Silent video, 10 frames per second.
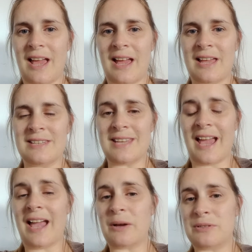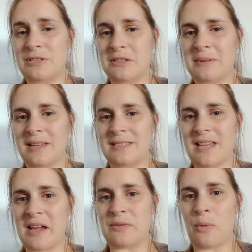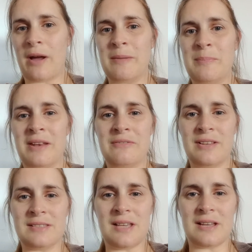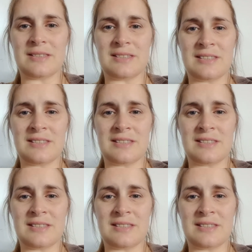and how to do it and why it benefits us.